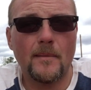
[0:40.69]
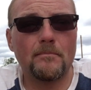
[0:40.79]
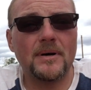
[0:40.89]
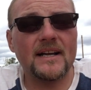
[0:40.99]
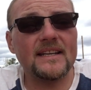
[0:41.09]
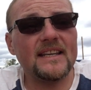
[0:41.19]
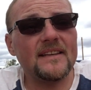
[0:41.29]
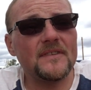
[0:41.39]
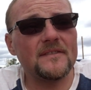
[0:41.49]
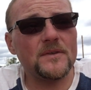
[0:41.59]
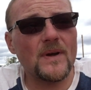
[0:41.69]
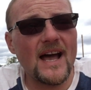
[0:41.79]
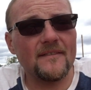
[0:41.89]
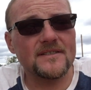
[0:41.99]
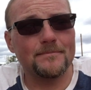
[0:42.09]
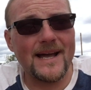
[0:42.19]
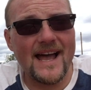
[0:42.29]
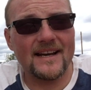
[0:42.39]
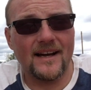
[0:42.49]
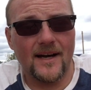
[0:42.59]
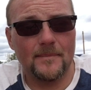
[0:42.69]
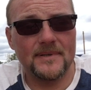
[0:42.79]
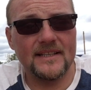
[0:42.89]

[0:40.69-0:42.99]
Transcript: But even if you have to back up